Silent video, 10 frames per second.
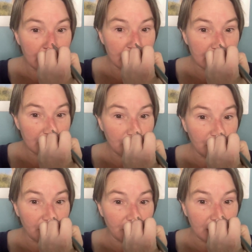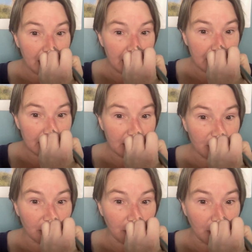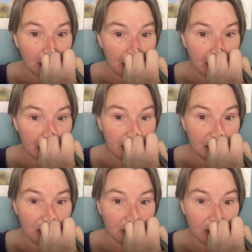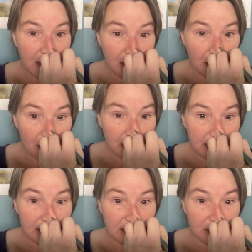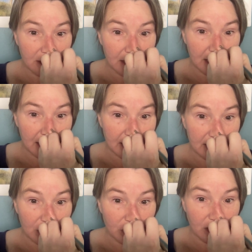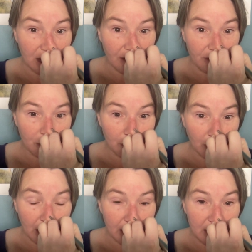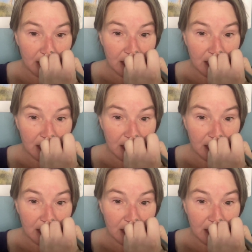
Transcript: This is a point for enhancing your blood. Your hair is considered an extension of your blood.